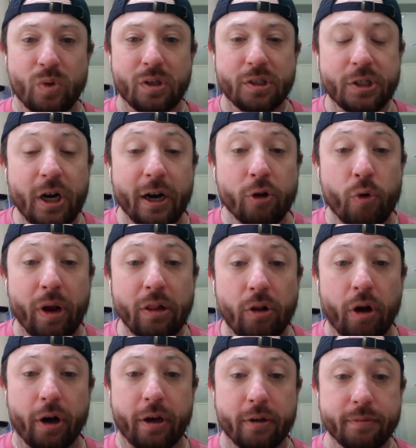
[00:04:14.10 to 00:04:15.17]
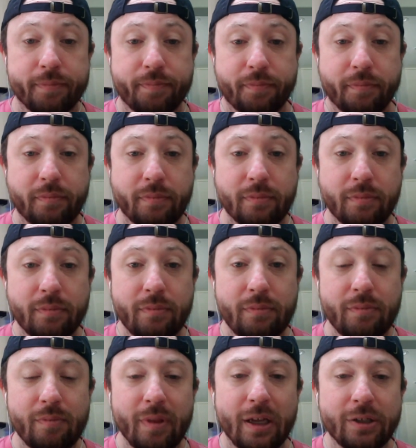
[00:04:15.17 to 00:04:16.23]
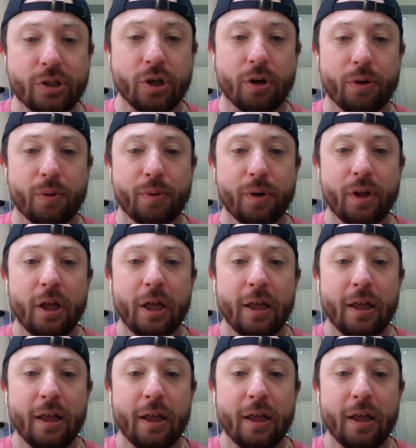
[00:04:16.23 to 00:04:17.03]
it's not a great look. So